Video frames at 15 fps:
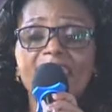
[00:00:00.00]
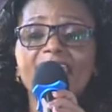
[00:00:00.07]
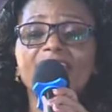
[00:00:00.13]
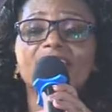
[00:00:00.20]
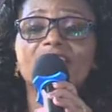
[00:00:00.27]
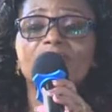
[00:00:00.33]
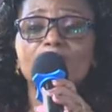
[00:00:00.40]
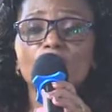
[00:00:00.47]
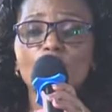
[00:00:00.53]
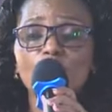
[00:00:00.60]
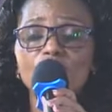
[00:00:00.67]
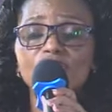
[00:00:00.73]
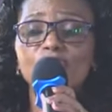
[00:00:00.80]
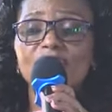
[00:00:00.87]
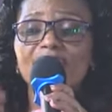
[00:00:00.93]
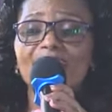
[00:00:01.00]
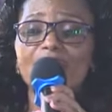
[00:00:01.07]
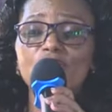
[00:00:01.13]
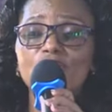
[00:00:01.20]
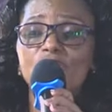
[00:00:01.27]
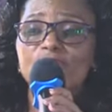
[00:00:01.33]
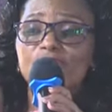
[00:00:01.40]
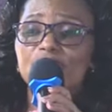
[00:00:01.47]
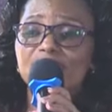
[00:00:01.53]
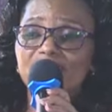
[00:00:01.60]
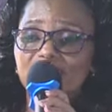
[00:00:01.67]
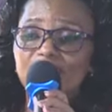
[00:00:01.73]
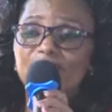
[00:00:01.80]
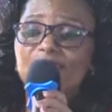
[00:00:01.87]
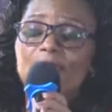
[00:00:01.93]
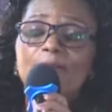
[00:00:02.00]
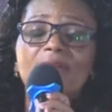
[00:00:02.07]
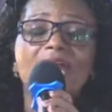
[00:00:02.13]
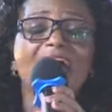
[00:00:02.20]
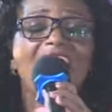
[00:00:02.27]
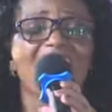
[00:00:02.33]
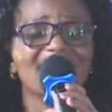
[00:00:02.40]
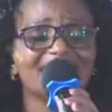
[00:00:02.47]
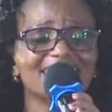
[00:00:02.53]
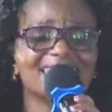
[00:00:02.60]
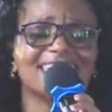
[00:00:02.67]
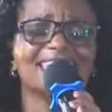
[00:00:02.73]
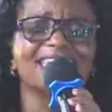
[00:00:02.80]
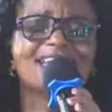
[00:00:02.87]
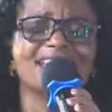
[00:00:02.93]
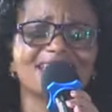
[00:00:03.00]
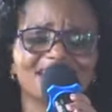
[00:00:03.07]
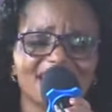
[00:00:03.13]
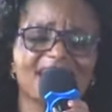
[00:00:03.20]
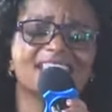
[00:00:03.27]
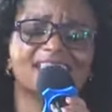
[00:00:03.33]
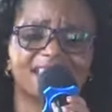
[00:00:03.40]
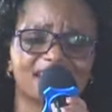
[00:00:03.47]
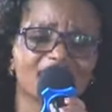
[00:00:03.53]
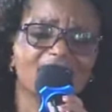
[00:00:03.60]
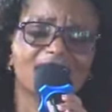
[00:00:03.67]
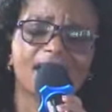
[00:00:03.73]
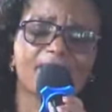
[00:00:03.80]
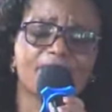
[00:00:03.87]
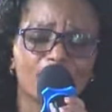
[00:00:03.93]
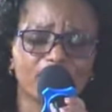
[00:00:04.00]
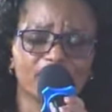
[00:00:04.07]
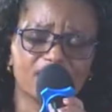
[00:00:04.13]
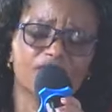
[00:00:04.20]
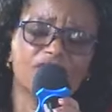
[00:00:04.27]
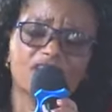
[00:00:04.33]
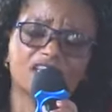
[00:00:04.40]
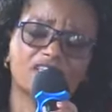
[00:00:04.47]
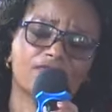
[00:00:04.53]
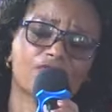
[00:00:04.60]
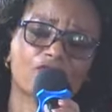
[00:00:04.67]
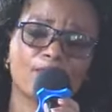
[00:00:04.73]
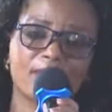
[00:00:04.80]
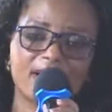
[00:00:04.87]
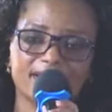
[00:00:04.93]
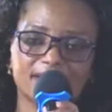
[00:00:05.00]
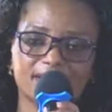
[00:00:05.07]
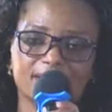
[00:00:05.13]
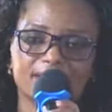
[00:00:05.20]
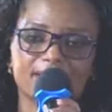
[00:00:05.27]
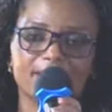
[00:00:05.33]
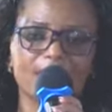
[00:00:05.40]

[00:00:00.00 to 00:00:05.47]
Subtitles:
it is because we cannot forgive them until they seek forgiveness from us.